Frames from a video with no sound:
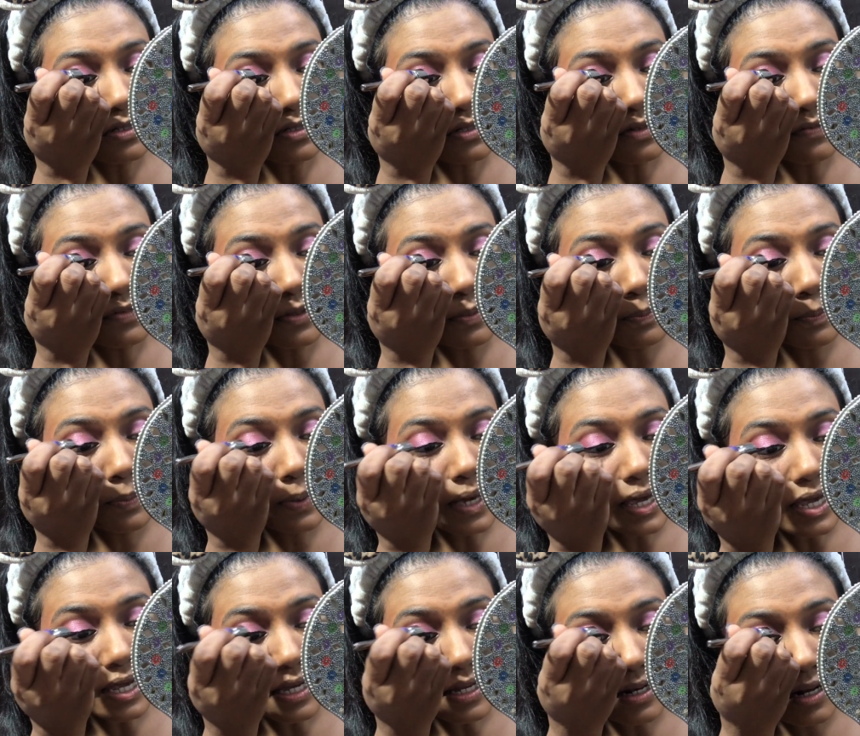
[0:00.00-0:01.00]
of the
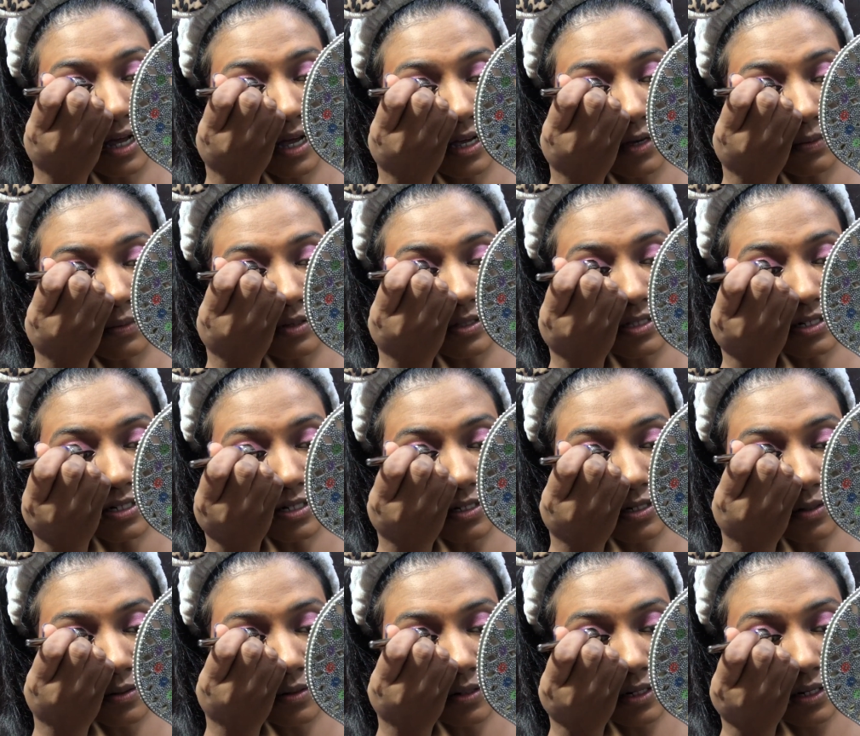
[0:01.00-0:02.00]
pain I was
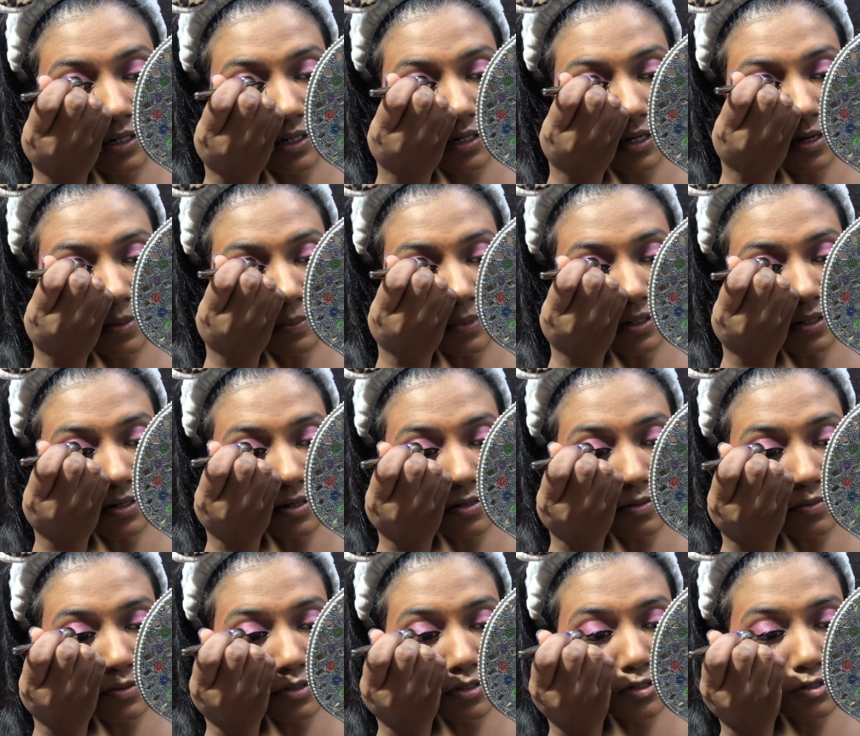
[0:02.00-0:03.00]
enduring. I mean, it
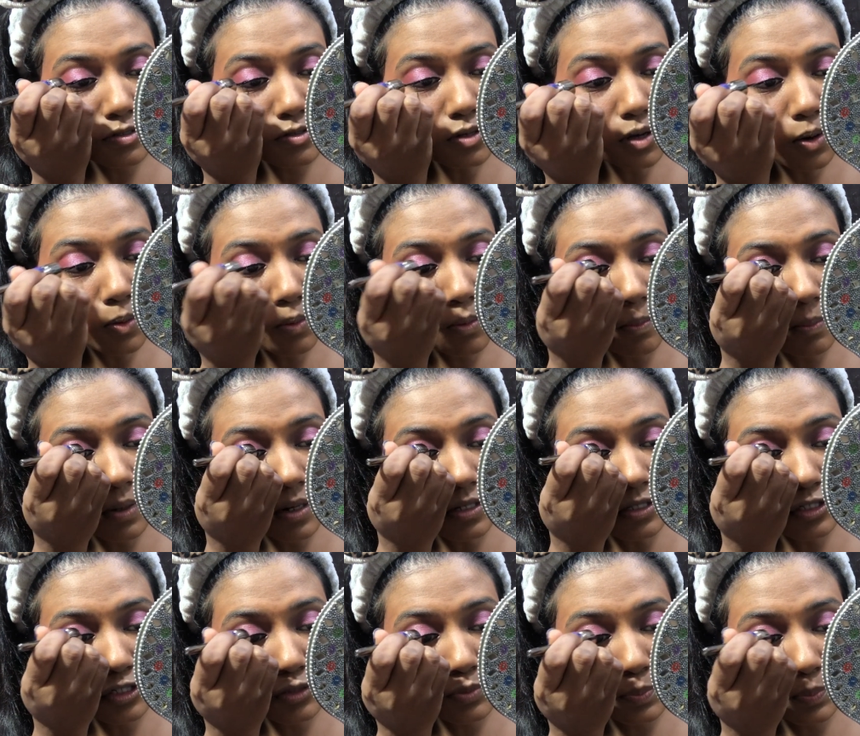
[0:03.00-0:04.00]
was so
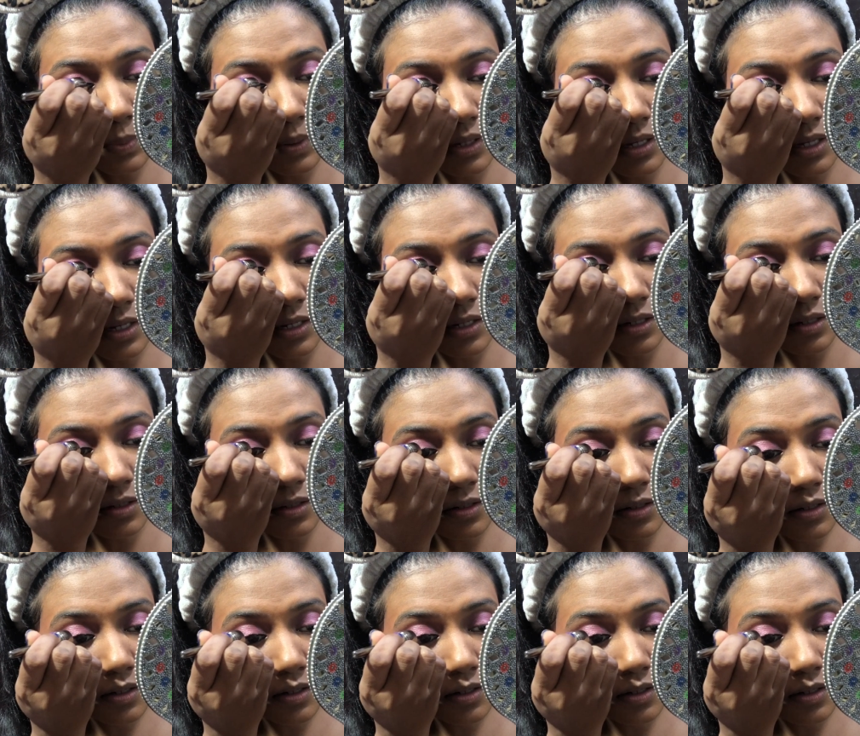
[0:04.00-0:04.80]
much pain.